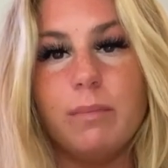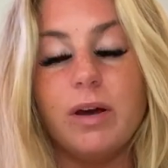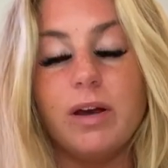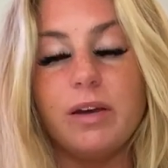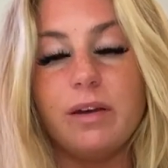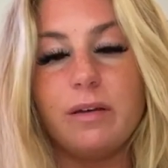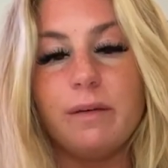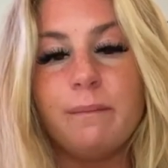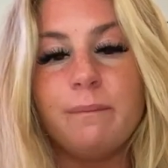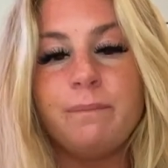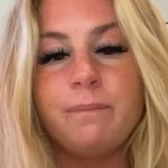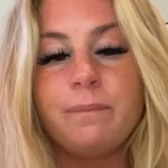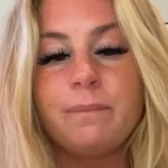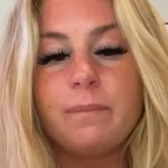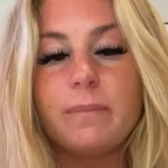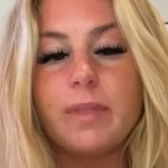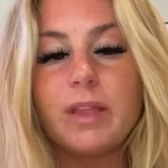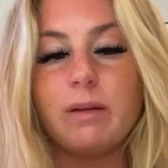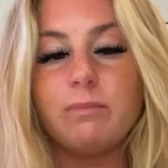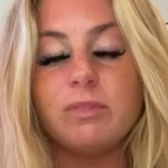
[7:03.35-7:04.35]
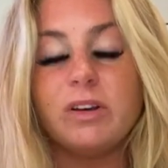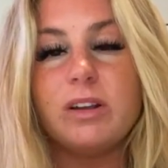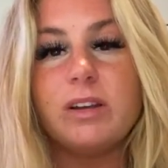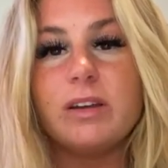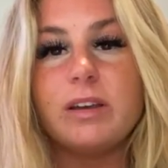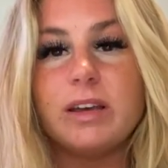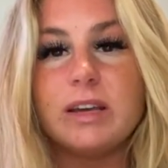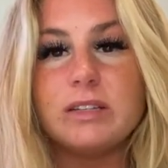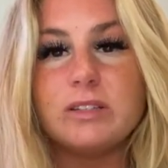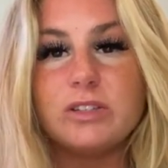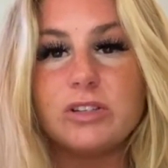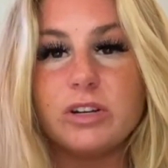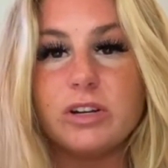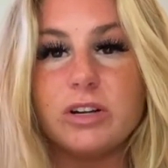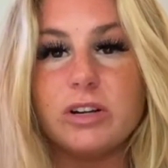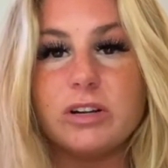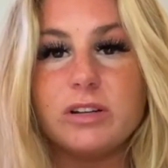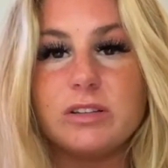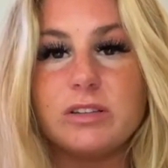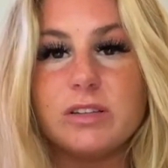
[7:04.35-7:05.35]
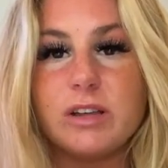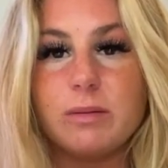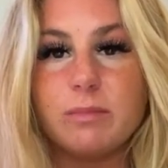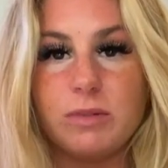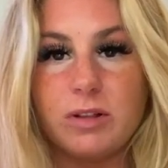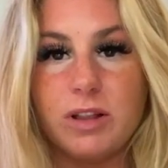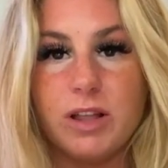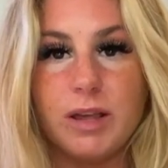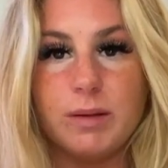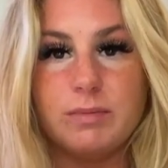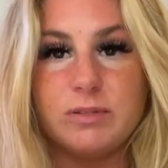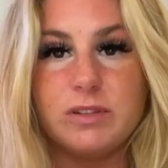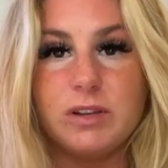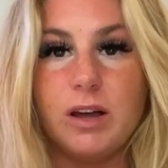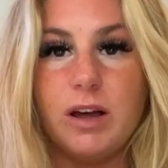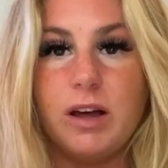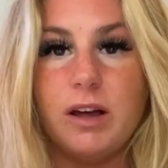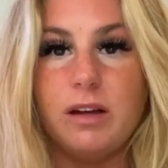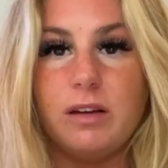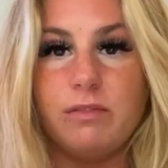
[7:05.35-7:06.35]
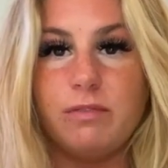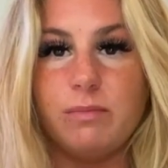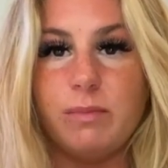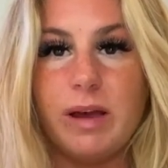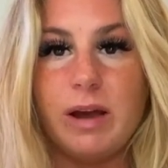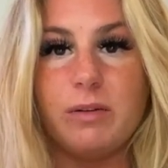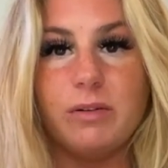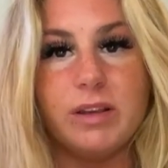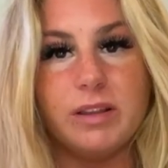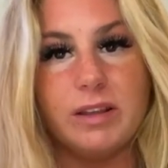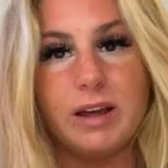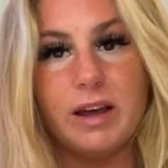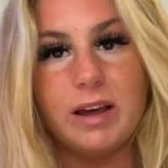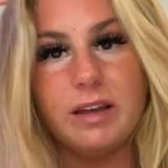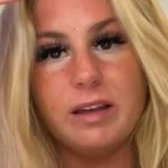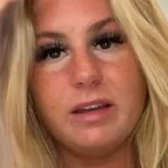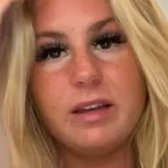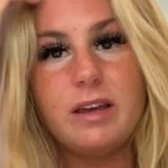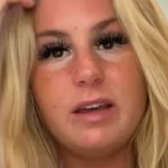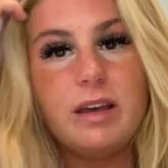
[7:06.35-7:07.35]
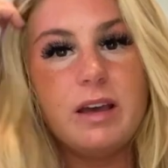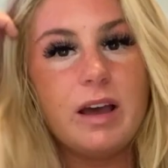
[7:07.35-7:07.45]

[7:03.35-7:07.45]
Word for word: But I'm gonna insert some clips of Maui that